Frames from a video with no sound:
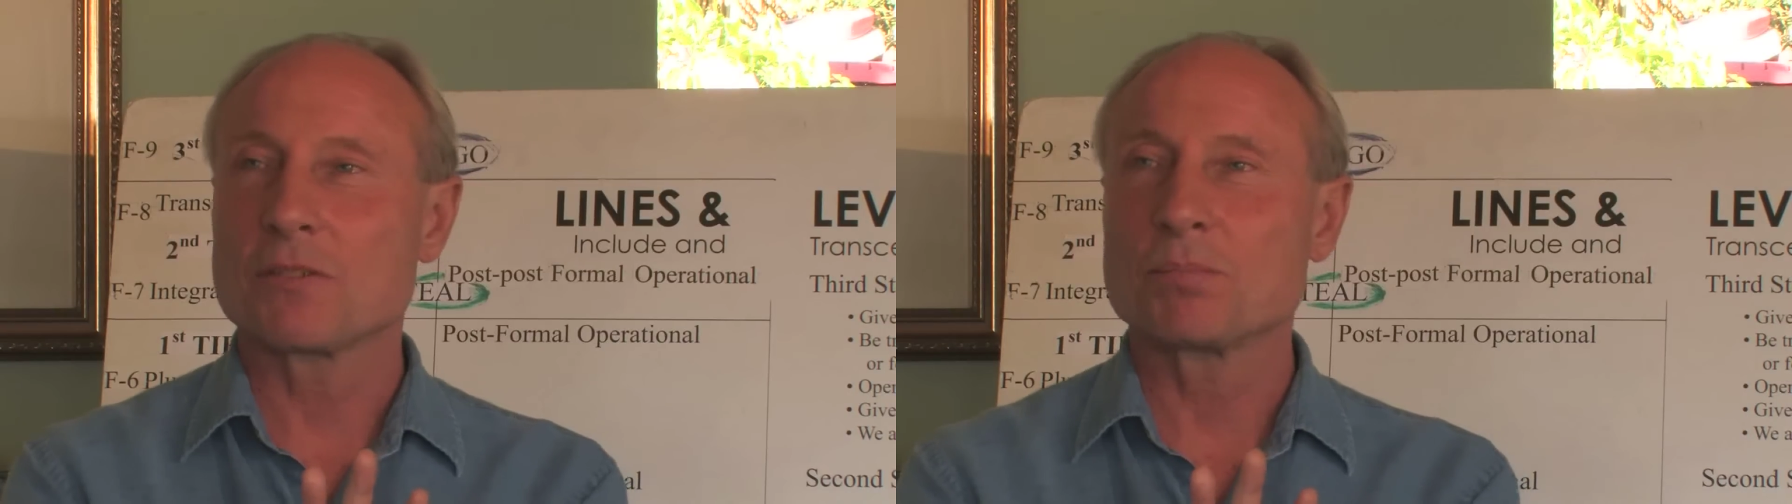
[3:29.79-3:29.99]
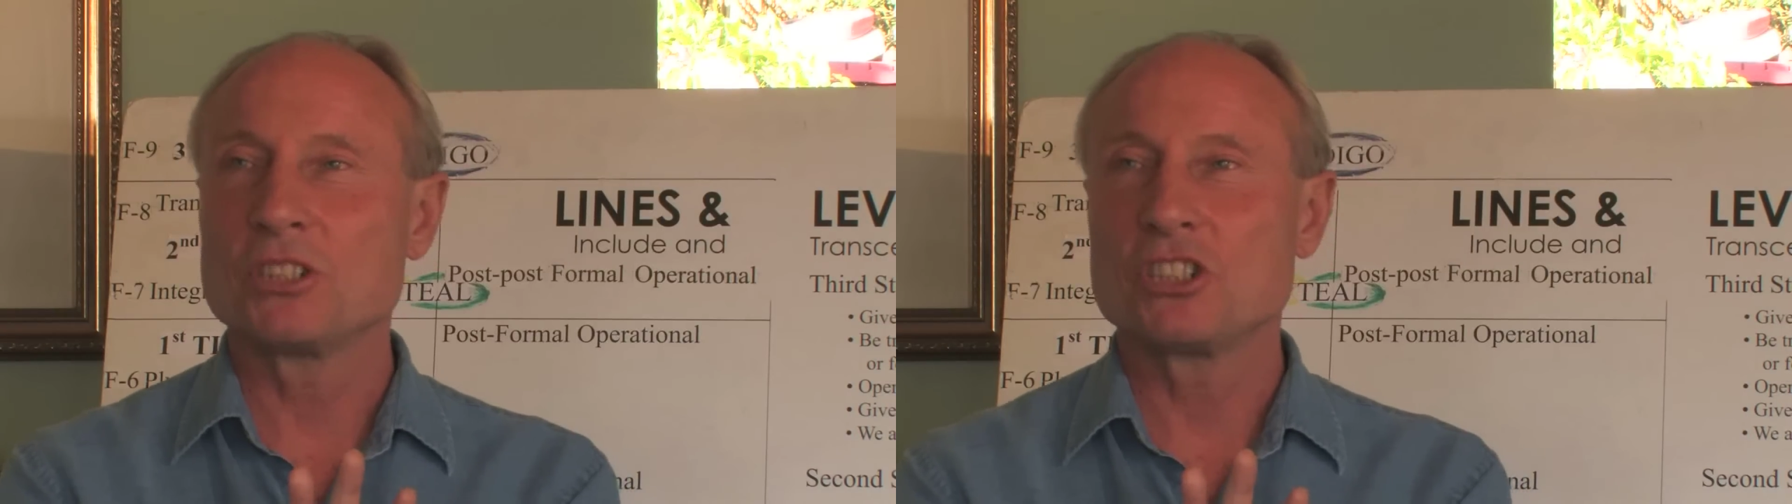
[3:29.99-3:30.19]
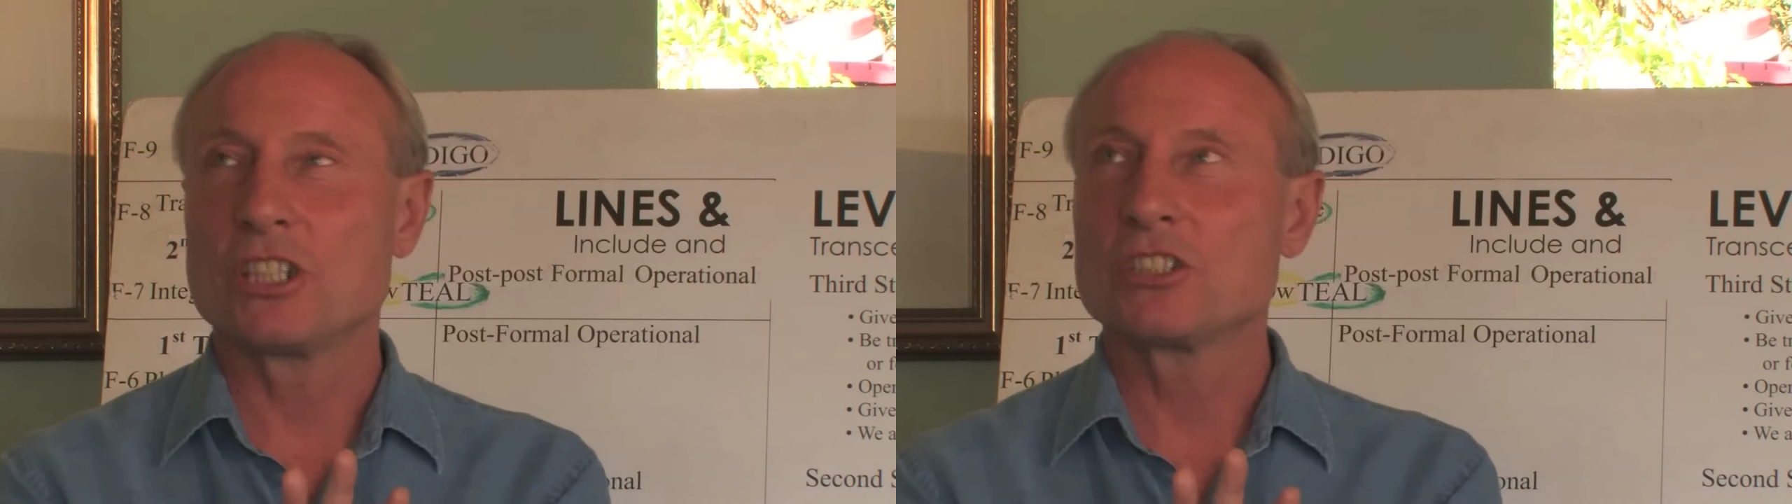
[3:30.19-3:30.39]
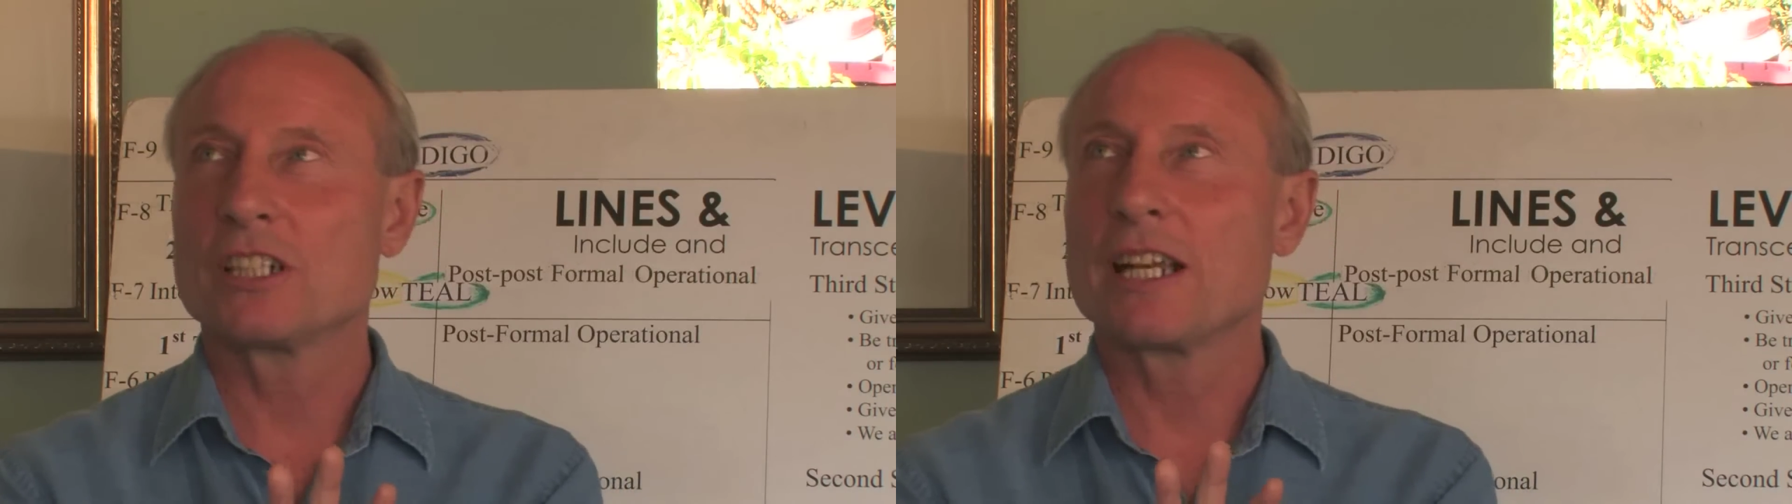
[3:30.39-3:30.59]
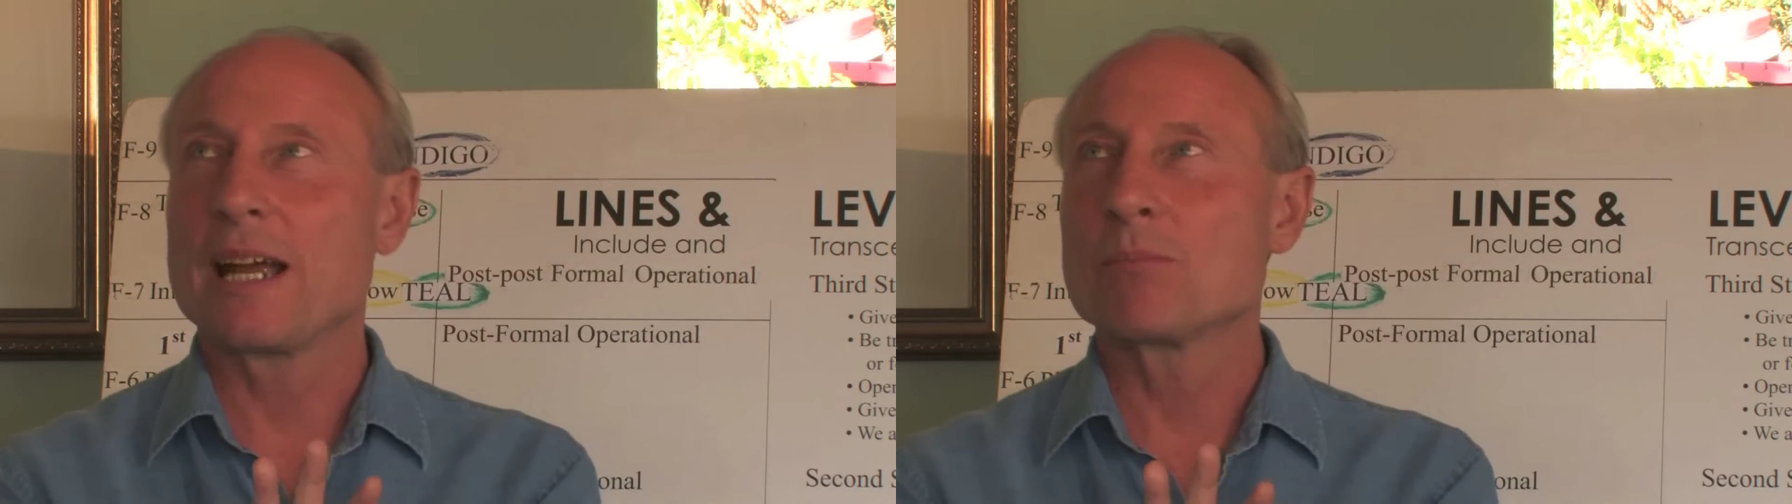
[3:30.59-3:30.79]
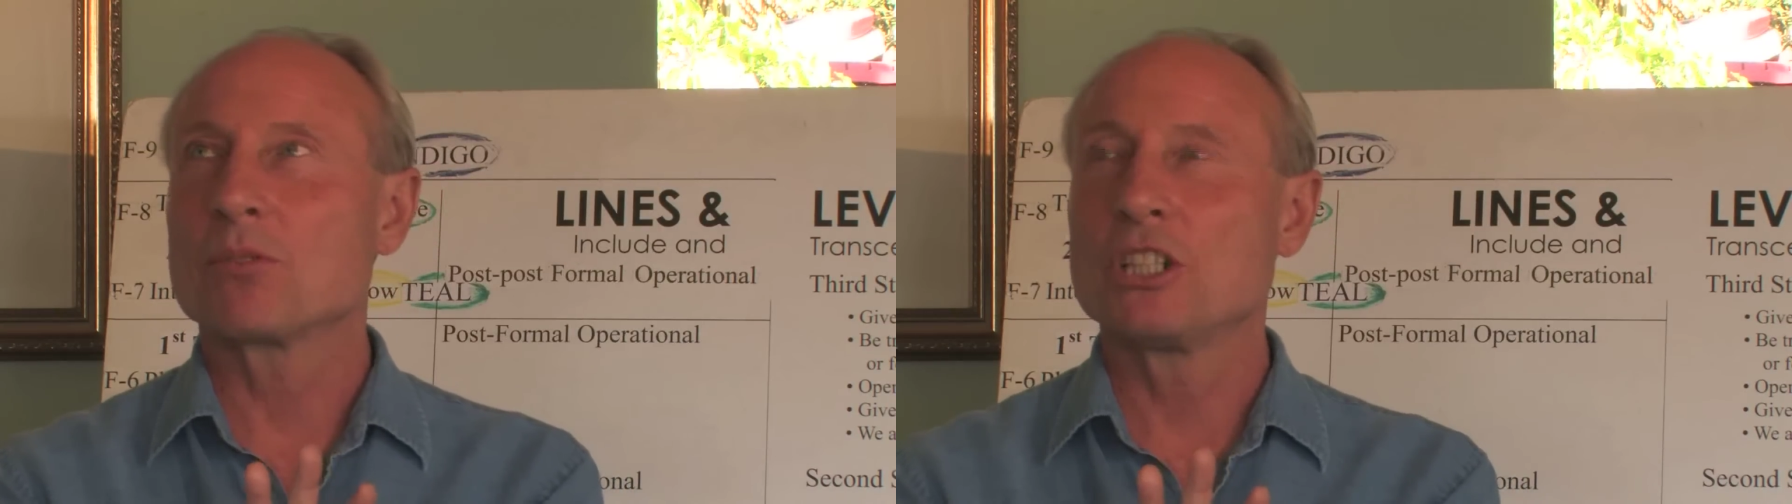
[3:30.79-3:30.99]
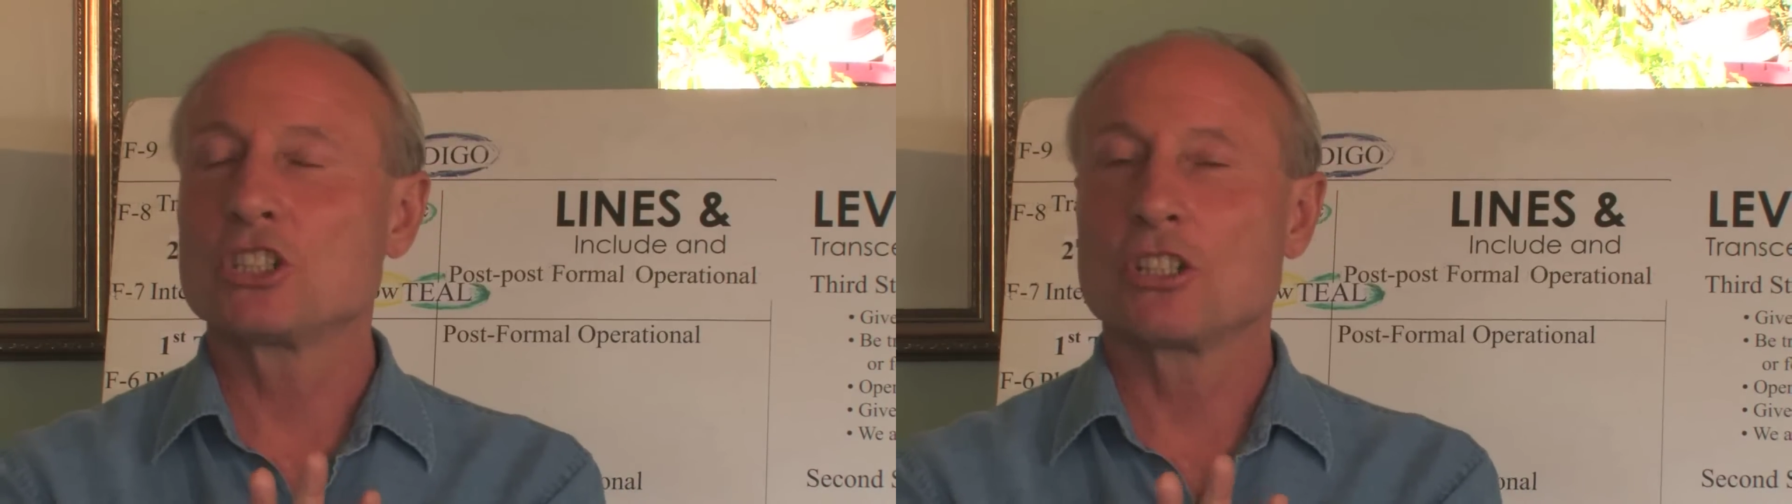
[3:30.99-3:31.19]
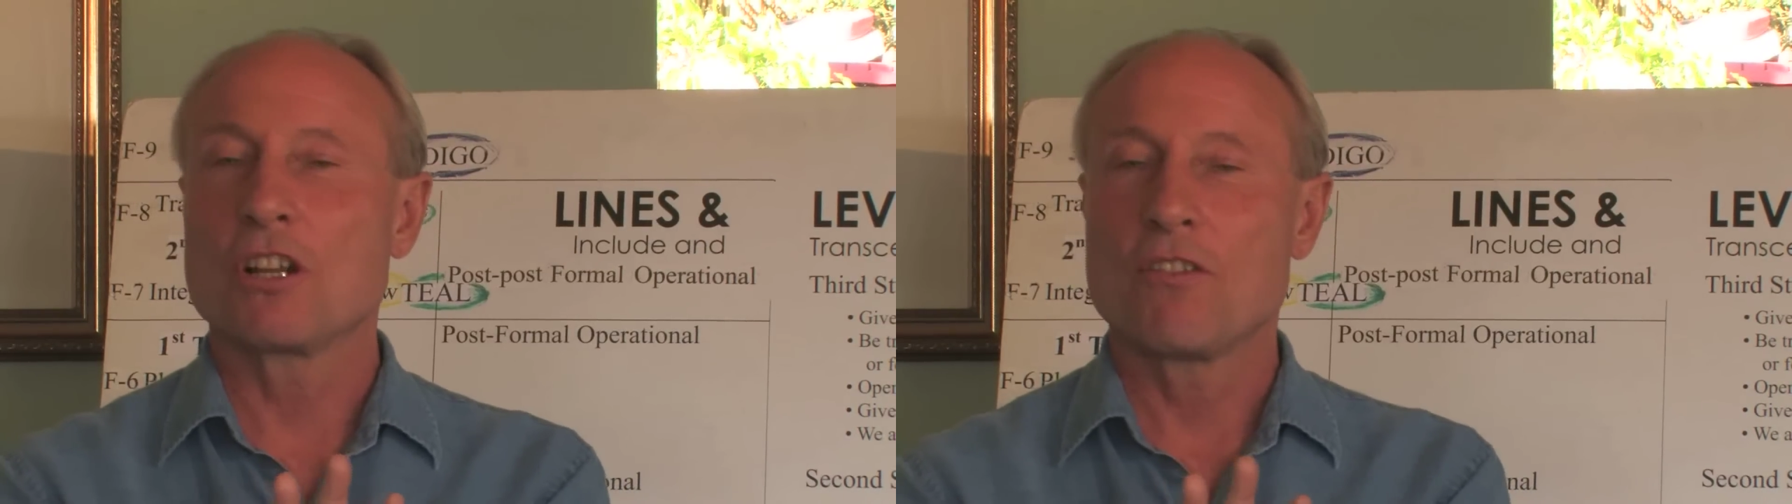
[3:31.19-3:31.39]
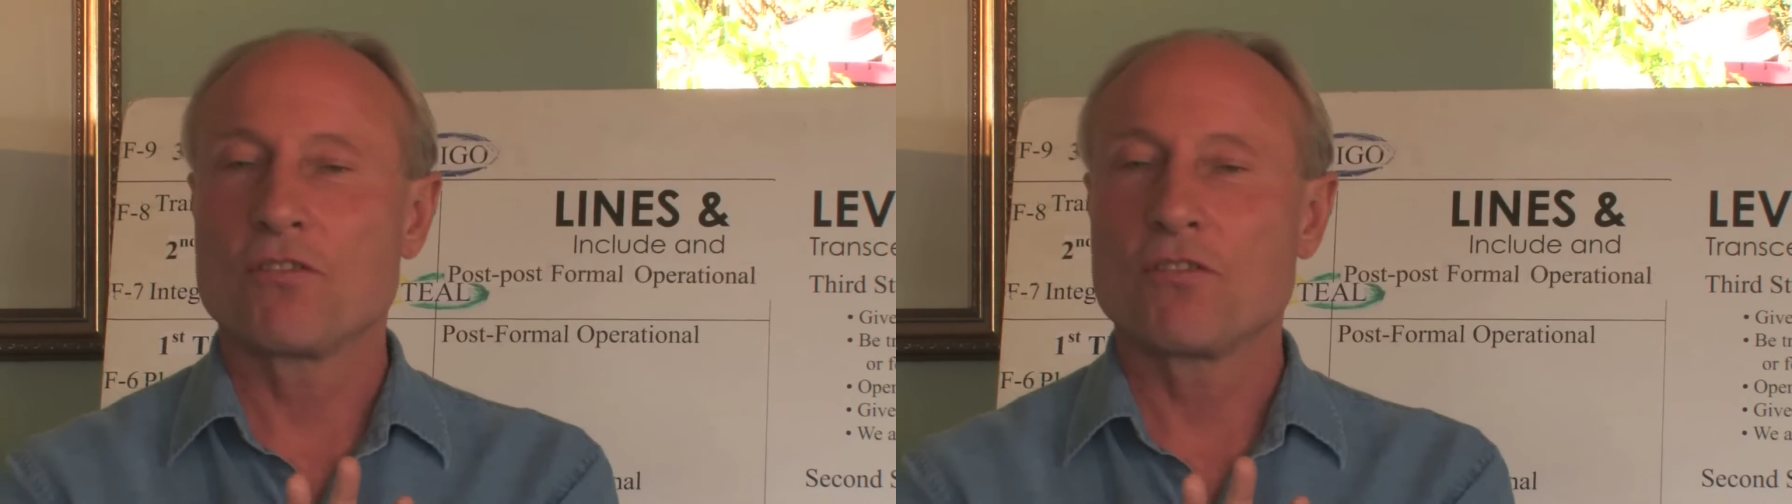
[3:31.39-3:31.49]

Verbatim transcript: appreciation and admiration